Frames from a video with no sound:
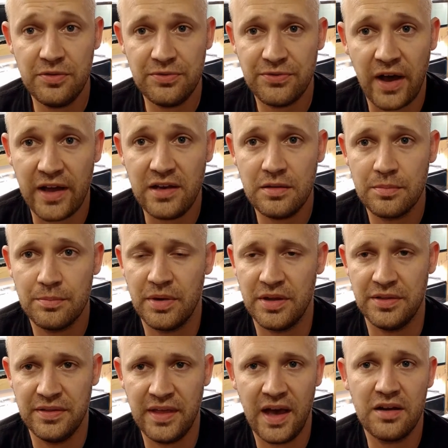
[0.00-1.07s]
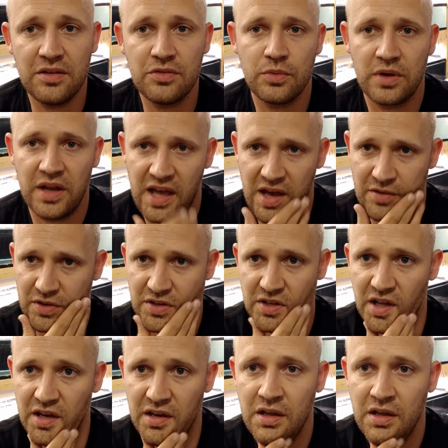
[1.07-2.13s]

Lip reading: fine, but that is one I haven't done.